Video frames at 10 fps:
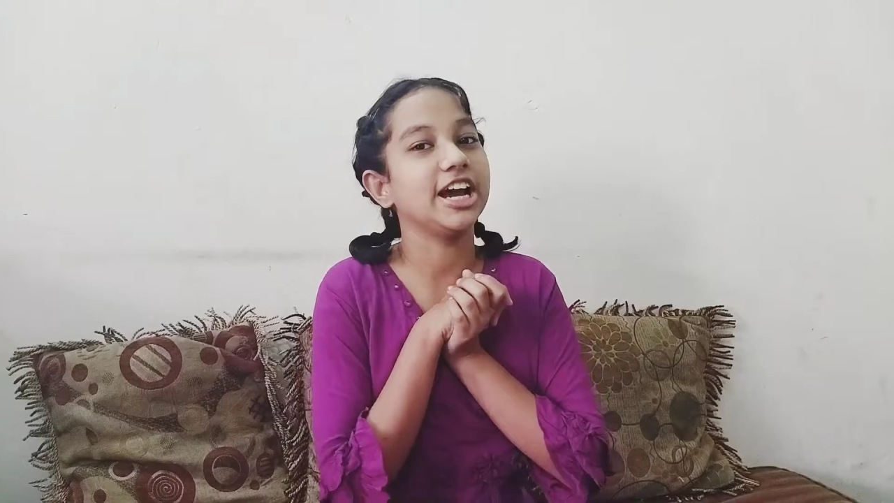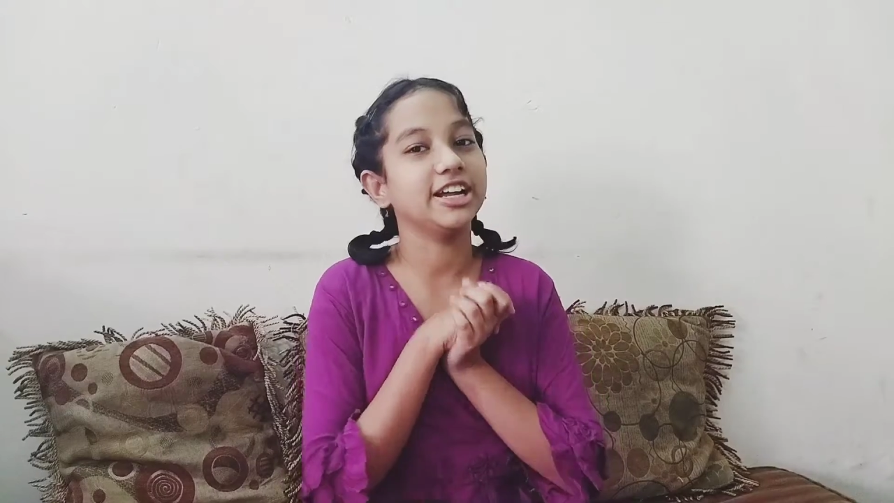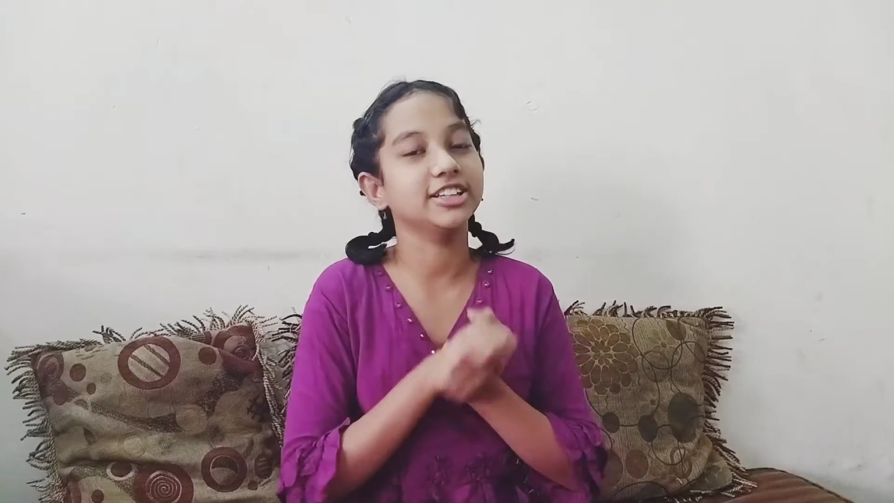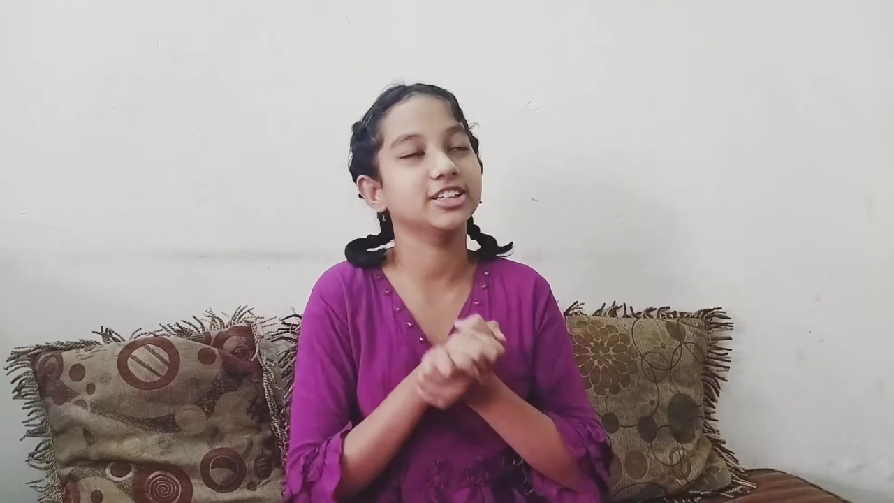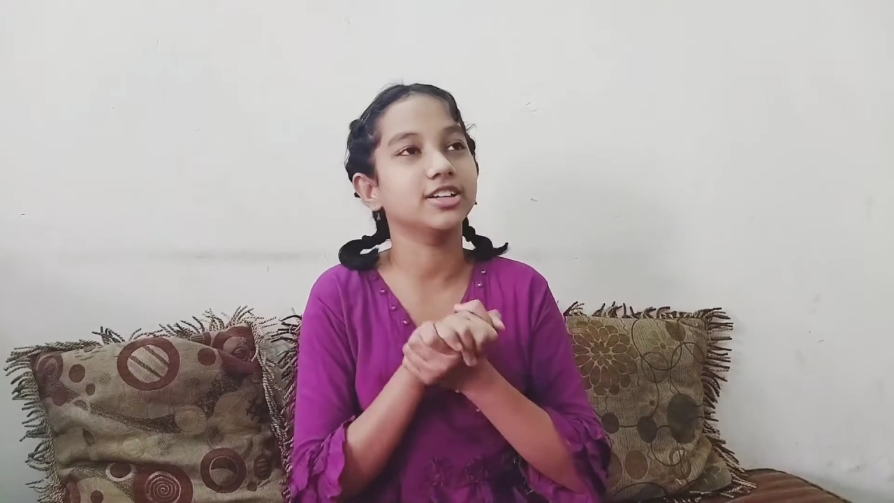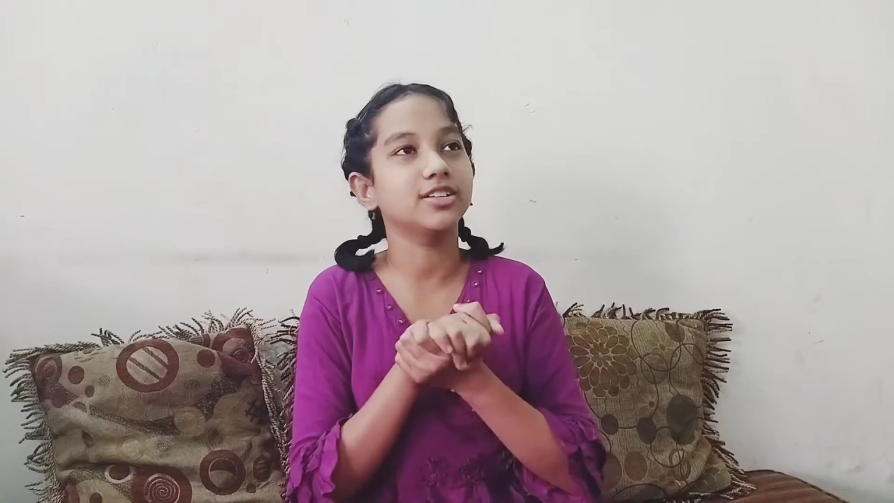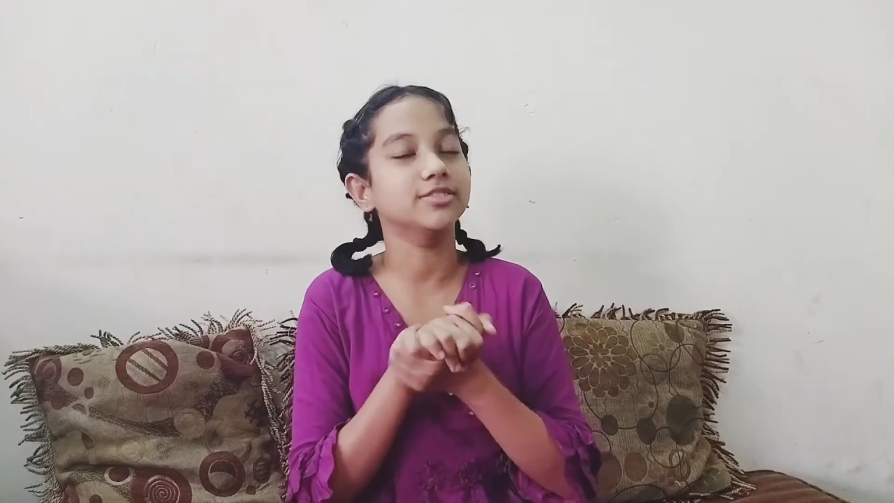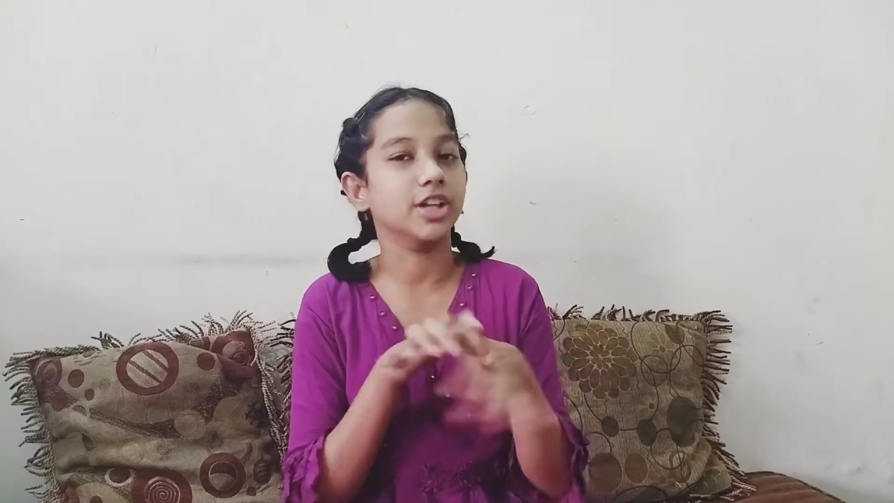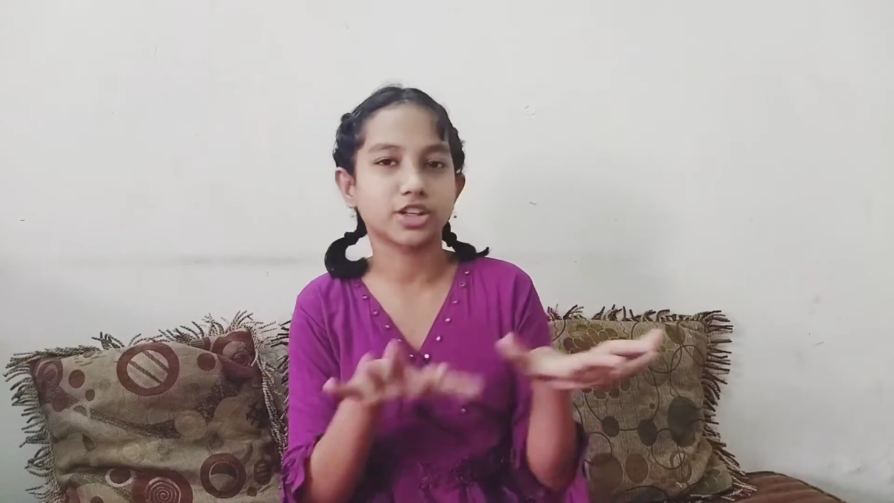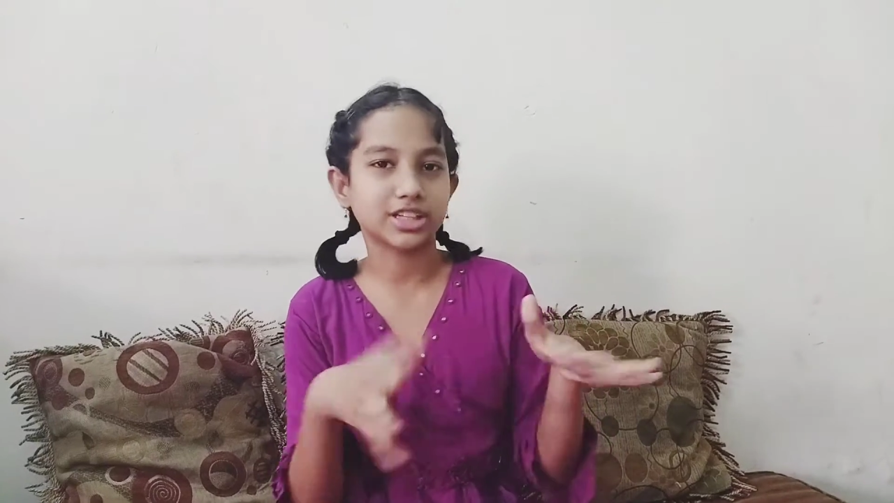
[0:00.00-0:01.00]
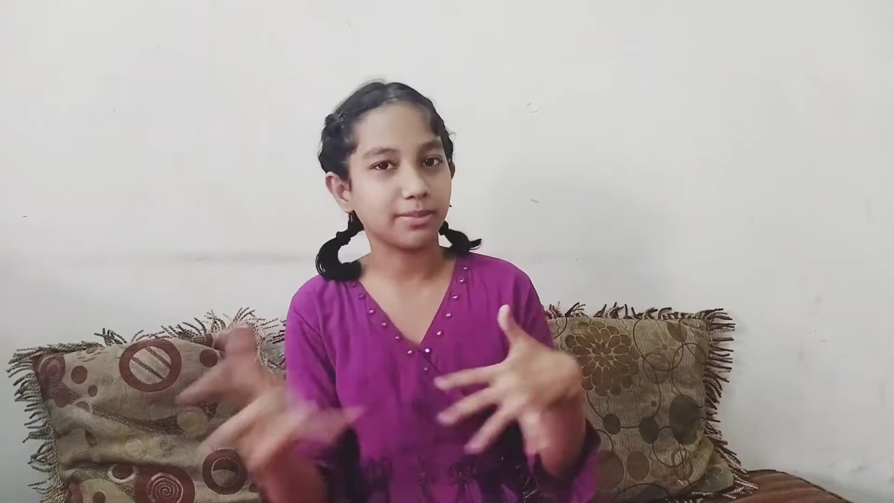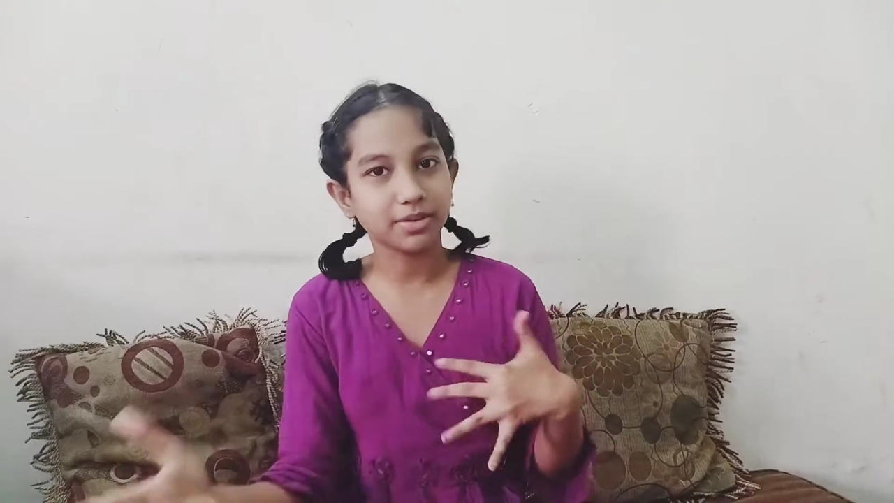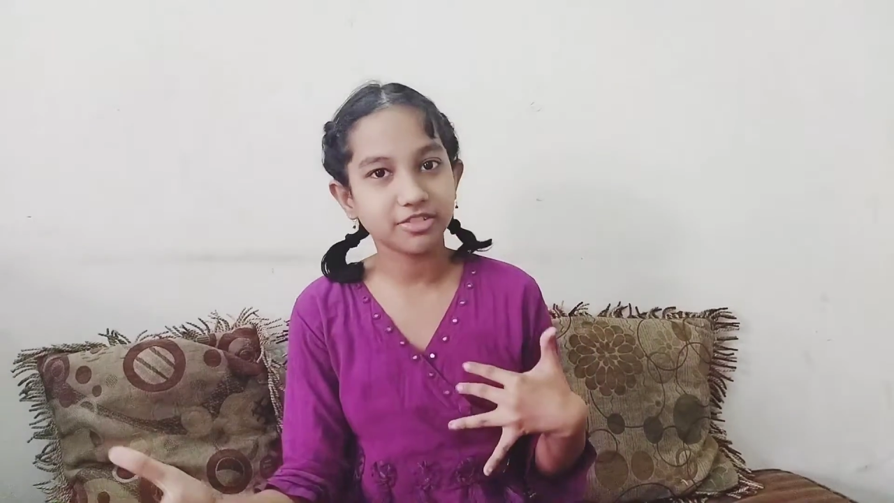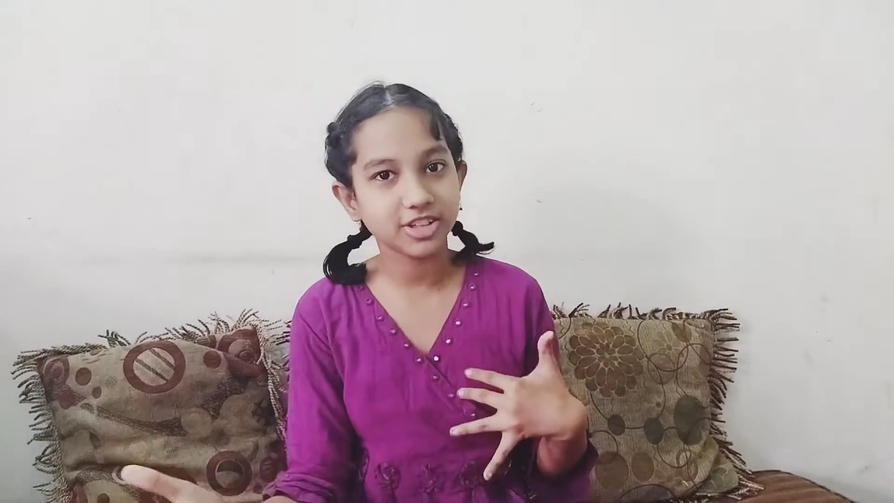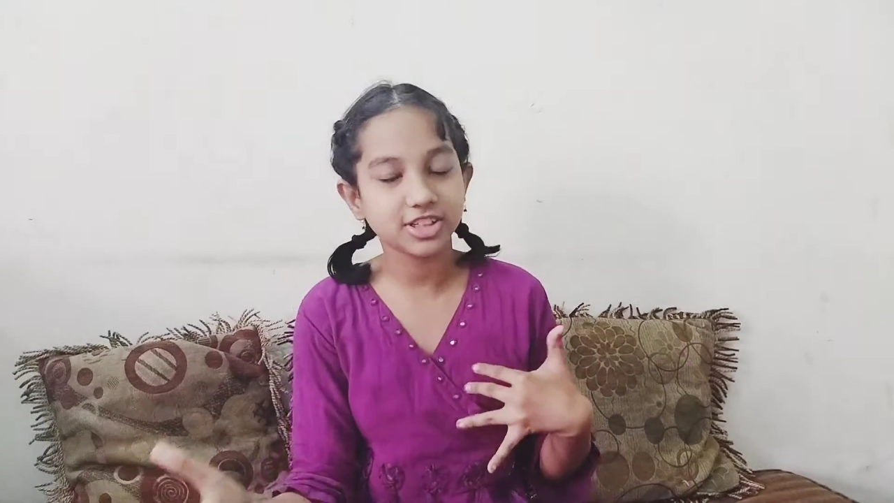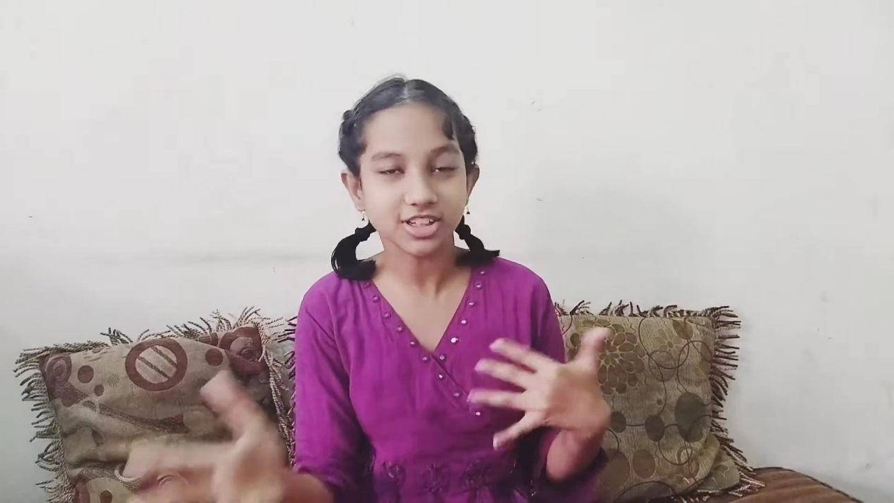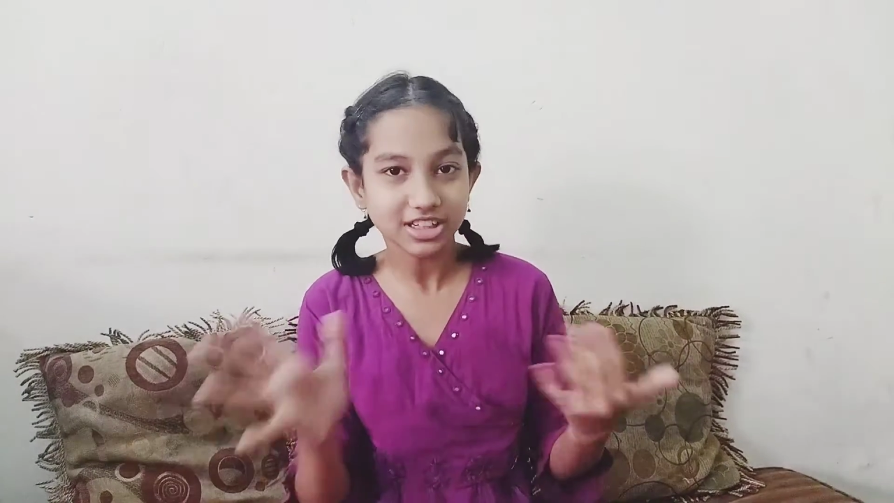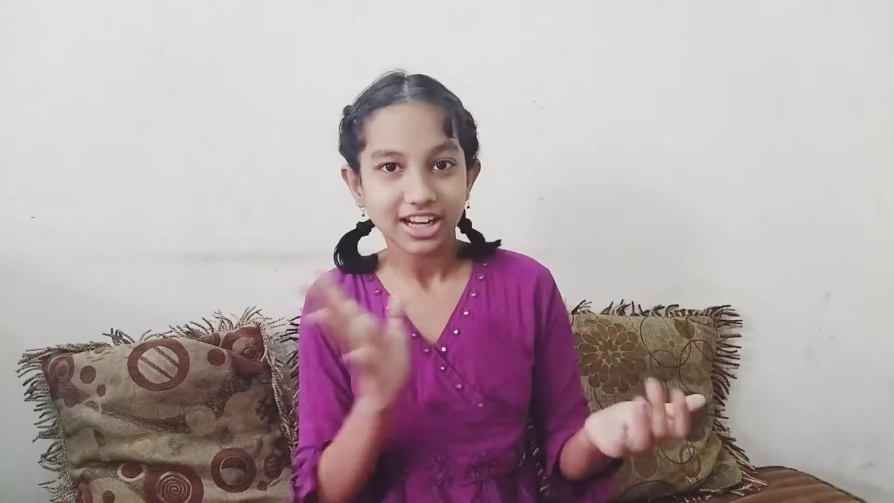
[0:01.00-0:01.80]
a vlog type of video.